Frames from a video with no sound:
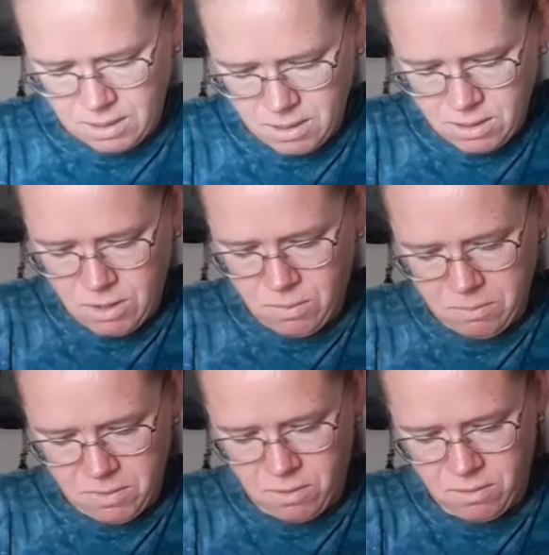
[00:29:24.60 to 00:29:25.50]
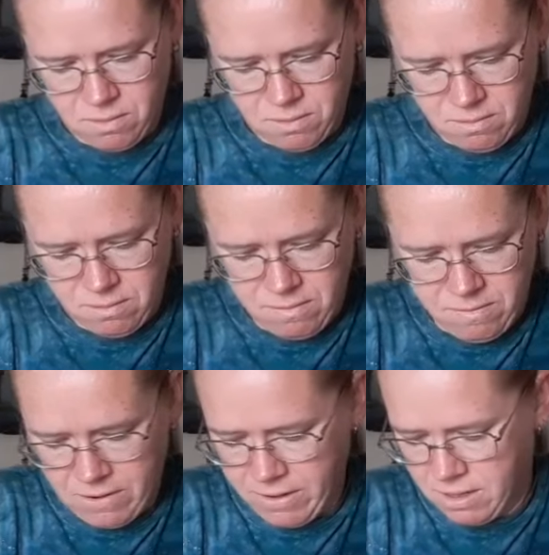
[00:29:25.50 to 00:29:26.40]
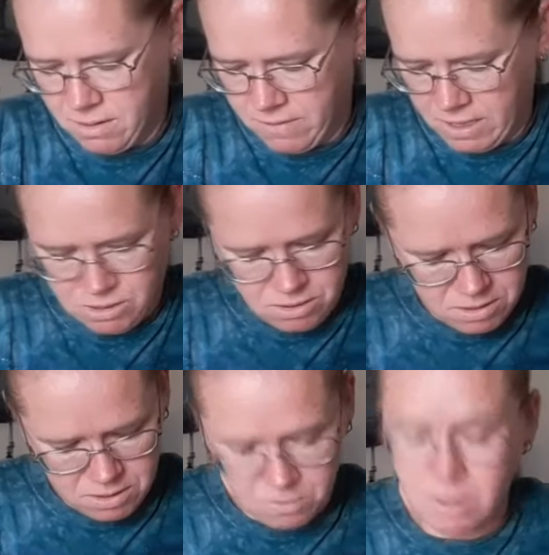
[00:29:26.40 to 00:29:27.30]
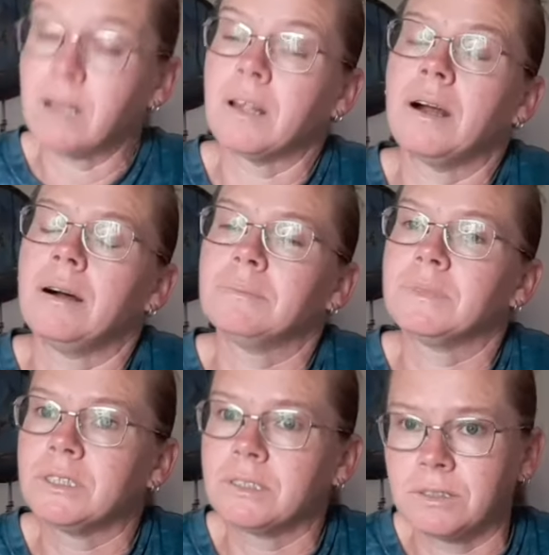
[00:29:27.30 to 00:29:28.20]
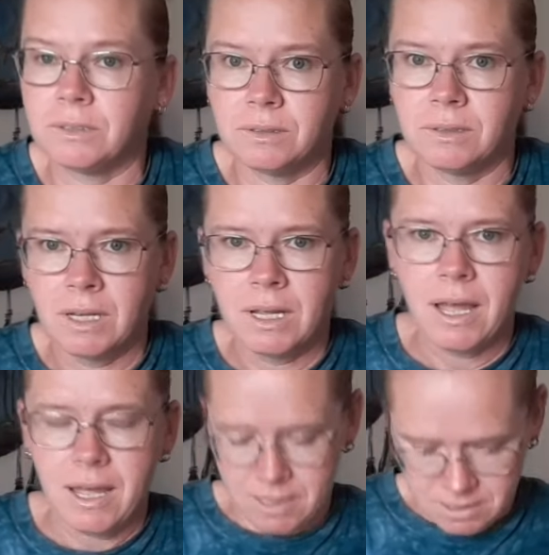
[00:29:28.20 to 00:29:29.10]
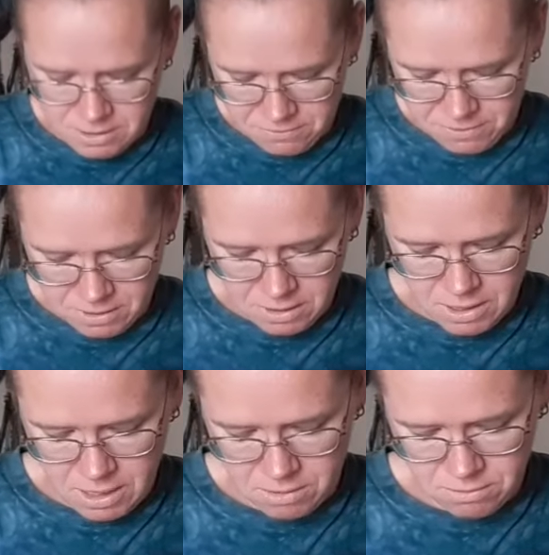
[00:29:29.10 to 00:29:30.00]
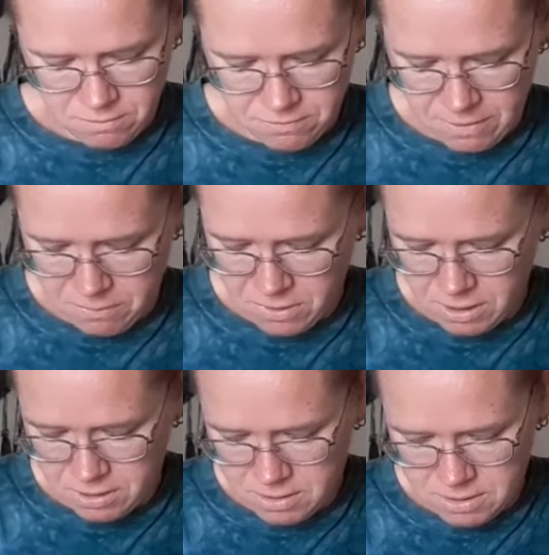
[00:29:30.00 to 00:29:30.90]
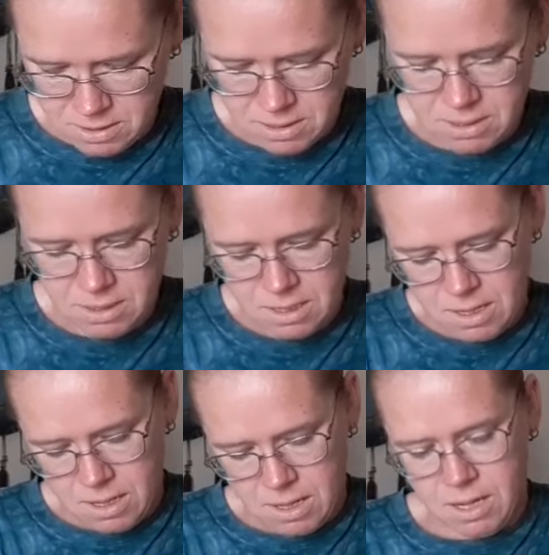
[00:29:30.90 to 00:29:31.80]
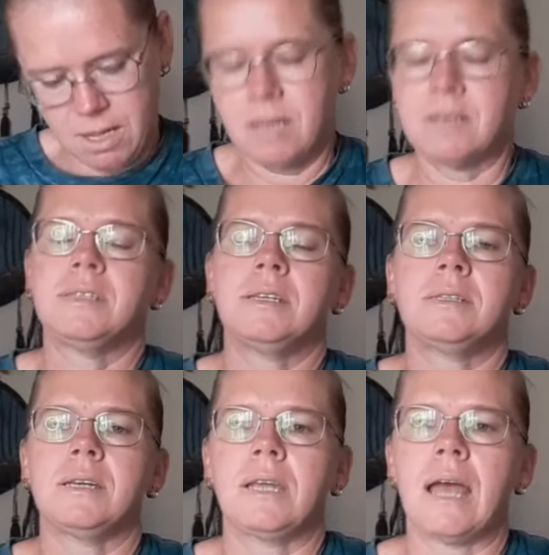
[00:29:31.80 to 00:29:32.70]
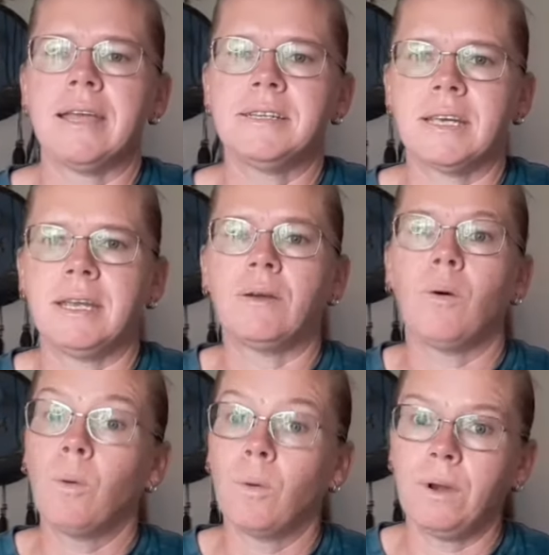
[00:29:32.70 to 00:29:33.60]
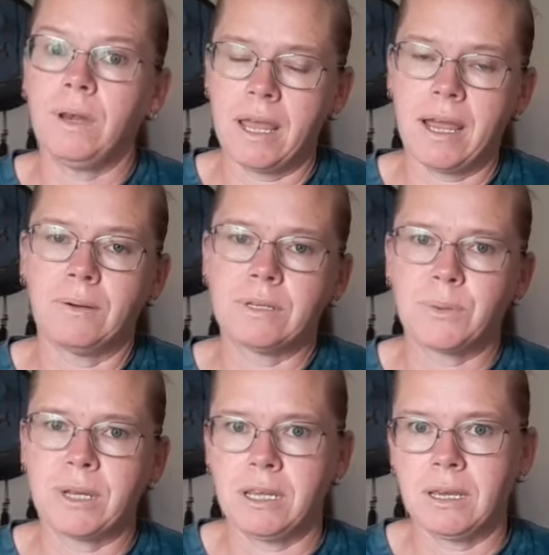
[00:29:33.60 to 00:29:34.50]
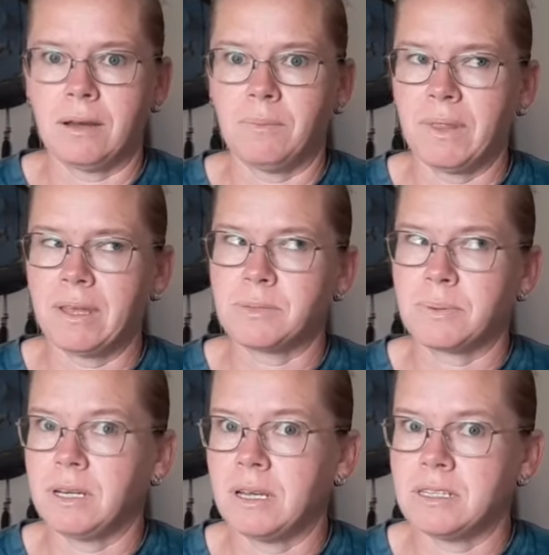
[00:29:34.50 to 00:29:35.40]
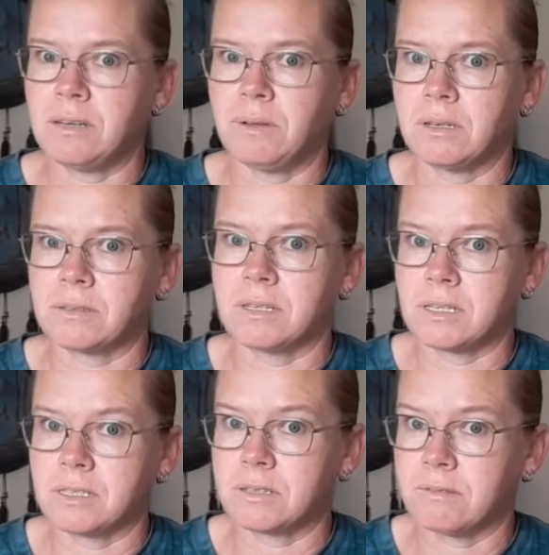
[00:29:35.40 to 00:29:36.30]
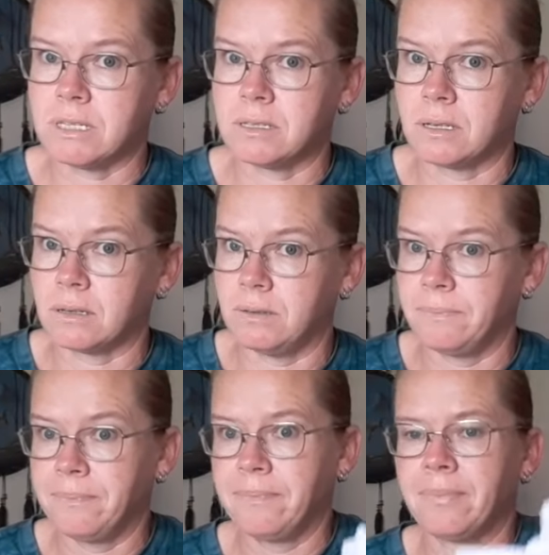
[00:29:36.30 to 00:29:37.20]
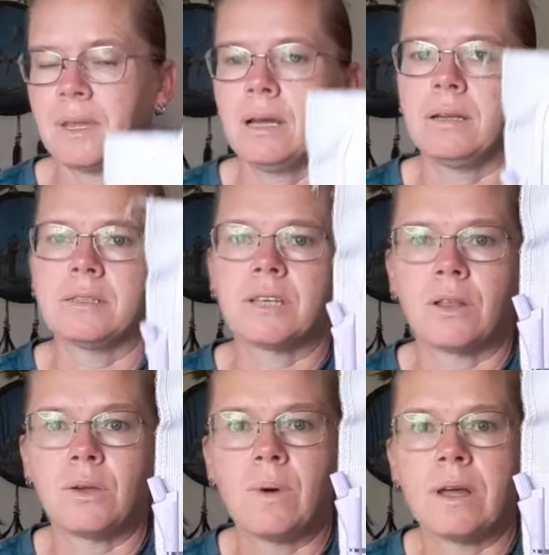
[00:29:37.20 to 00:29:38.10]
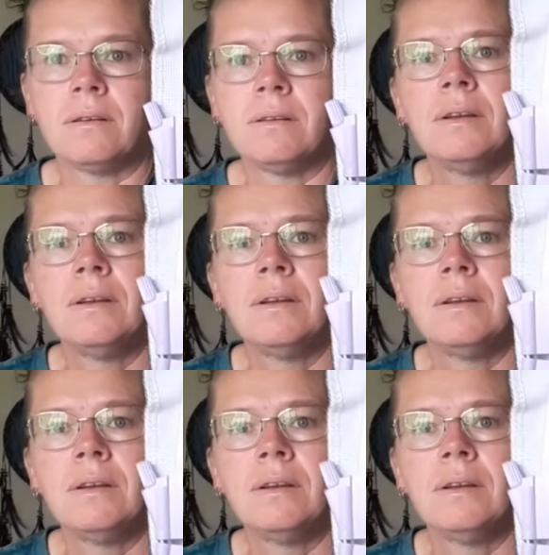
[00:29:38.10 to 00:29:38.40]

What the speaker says: you know, I'm not very adventurous when it comes to different count fabrics. 16, 18 or now 20 count, but that's pretty easy because that's the Rustico, and it's only one